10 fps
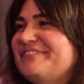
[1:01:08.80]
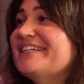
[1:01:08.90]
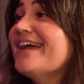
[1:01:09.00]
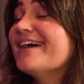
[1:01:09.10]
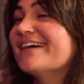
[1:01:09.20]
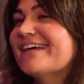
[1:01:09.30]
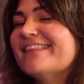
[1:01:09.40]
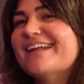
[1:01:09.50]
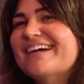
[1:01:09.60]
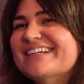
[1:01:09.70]
But yeah,
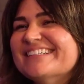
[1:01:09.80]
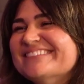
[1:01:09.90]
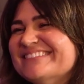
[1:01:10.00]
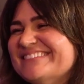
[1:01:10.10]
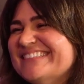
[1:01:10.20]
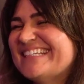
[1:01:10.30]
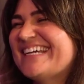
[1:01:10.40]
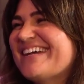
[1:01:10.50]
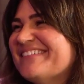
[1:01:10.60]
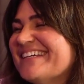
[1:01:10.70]
and then
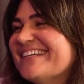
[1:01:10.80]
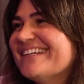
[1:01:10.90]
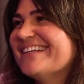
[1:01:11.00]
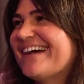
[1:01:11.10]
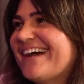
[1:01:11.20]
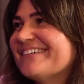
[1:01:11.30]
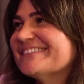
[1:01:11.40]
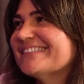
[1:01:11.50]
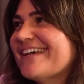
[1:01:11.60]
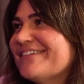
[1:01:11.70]
we came in and
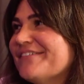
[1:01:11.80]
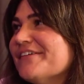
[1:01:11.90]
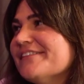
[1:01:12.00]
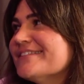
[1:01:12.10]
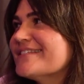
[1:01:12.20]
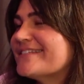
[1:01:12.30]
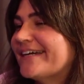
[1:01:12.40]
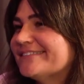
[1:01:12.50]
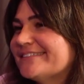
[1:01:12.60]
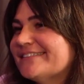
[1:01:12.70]
I was like, well, this
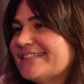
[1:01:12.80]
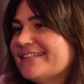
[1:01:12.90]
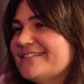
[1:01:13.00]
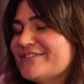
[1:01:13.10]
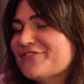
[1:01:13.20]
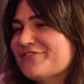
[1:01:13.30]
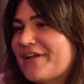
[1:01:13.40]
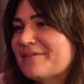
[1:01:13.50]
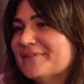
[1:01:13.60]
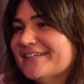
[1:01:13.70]
is nice because at least you're
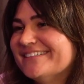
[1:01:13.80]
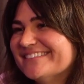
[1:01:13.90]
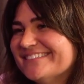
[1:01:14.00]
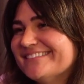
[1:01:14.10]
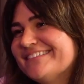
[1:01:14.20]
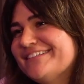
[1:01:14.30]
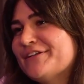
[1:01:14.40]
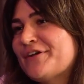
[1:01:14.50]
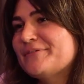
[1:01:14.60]
family, you